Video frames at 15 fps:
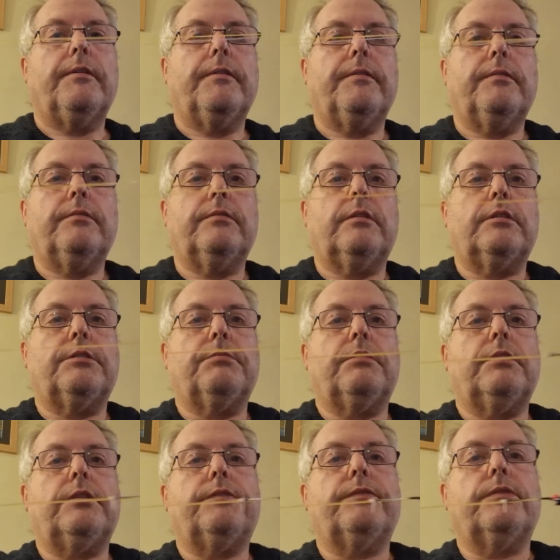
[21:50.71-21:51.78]
So that's what it's
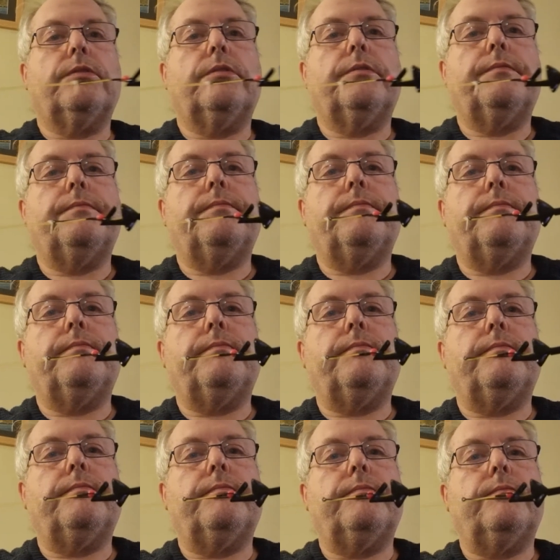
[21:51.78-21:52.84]
for.
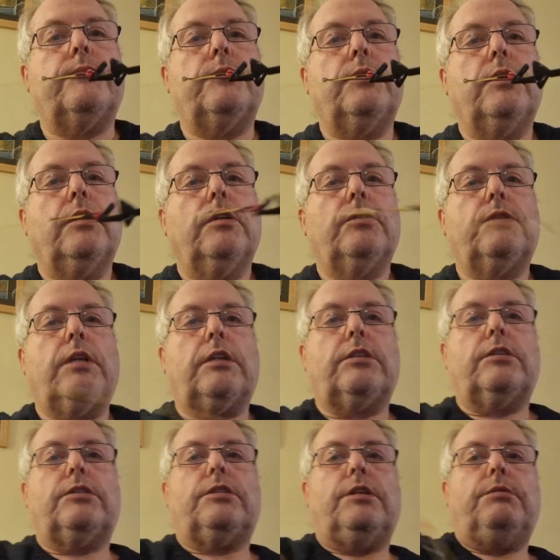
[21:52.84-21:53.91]
So that's a
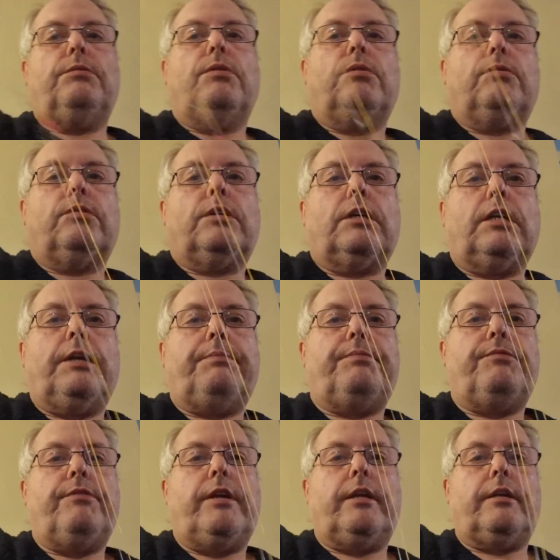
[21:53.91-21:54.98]
2-hook clip
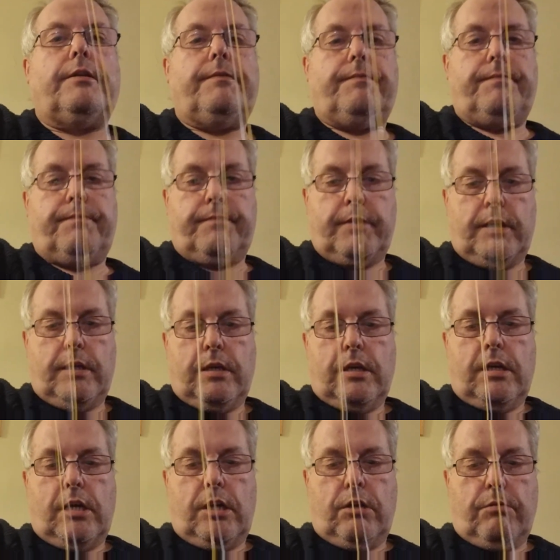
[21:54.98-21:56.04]
rig.
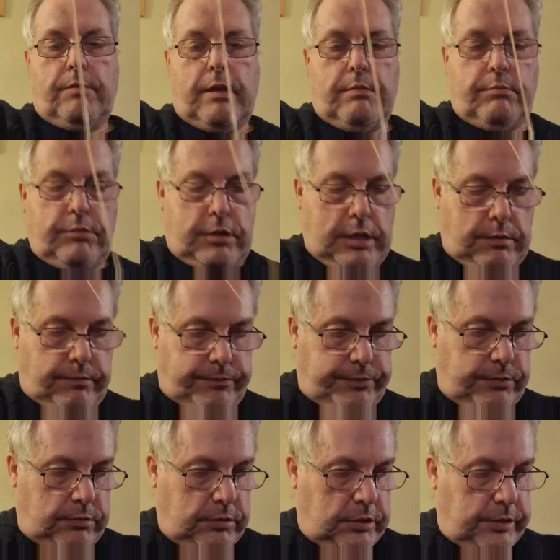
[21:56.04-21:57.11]
I hope that was
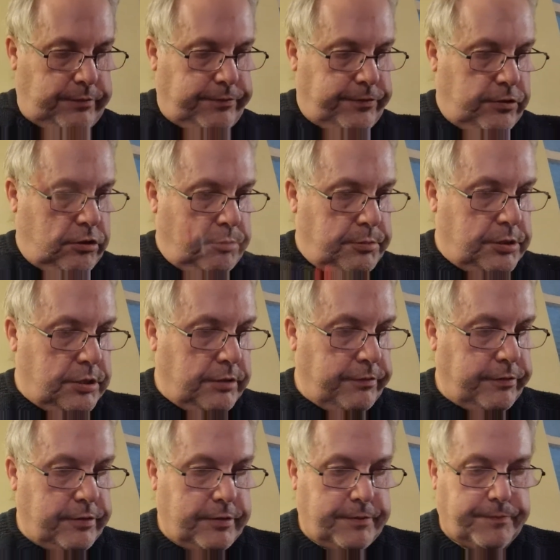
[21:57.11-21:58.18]
helpful and informative.
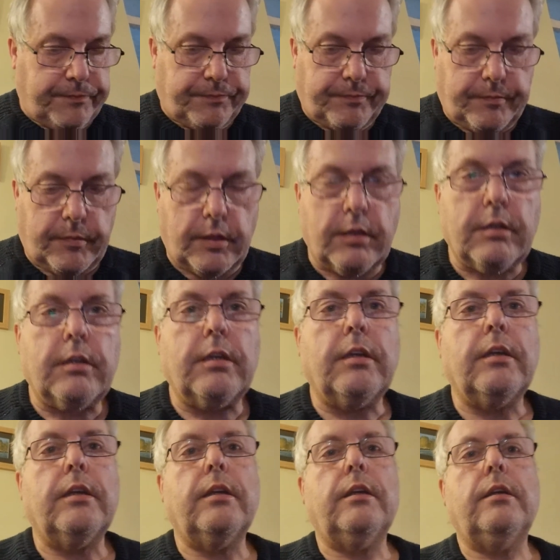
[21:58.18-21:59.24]

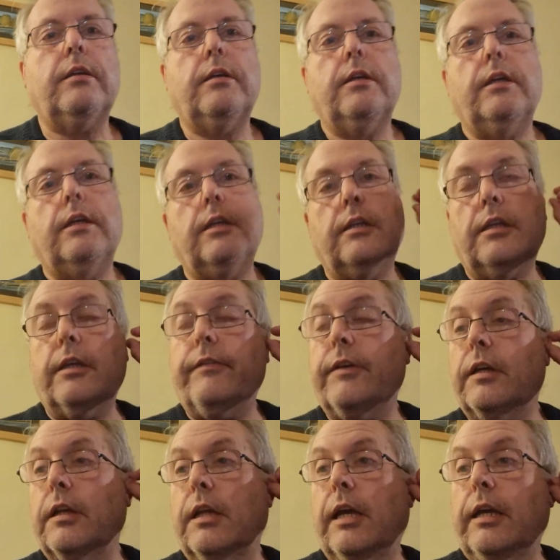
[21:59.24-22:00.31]
Give it a
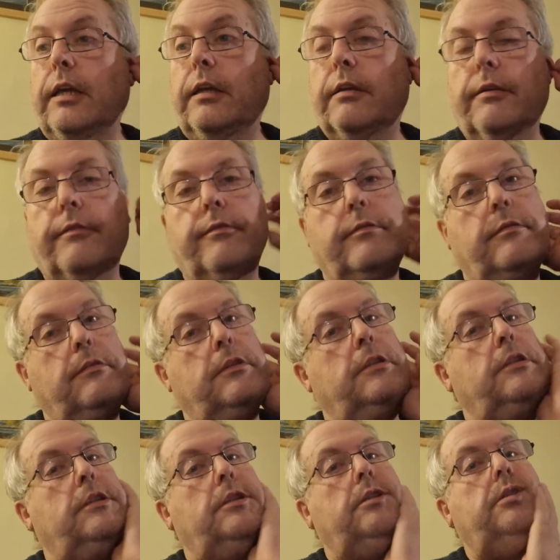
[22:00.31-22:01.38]
like,
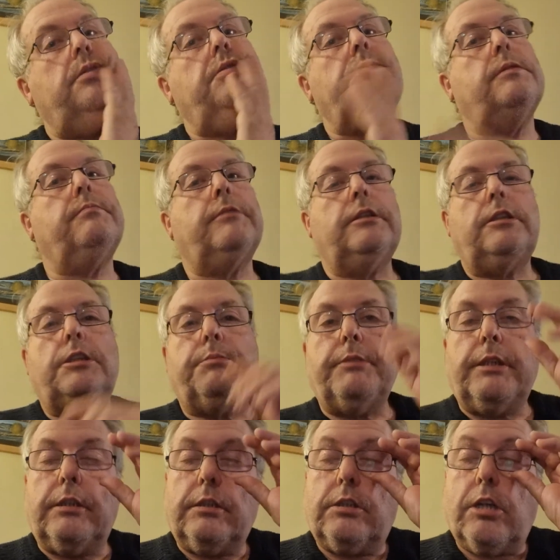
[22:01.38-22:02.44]
mention me in
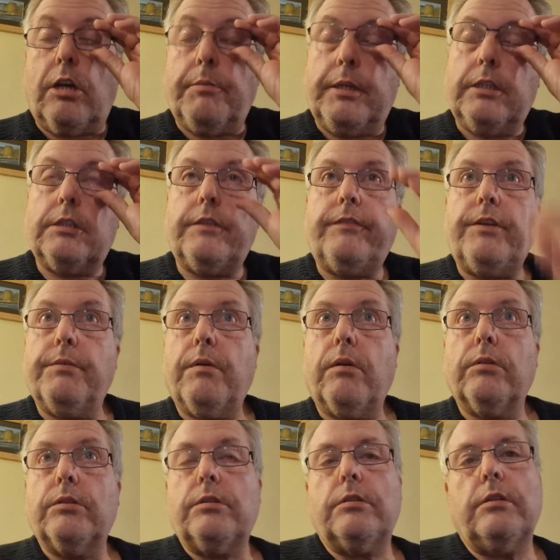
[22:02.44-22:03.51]
the comments if you
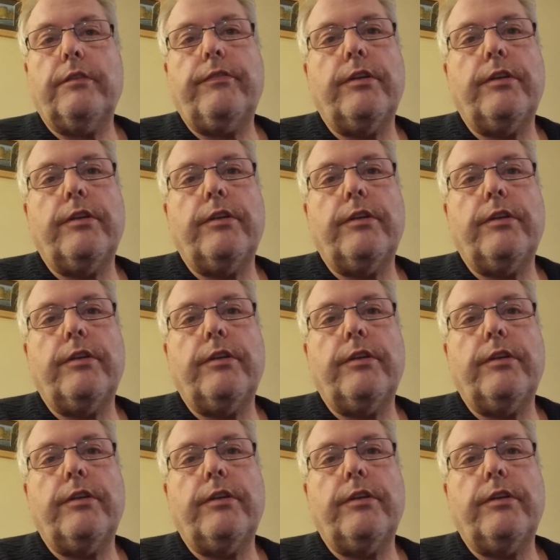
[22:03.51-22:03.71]
want, if you're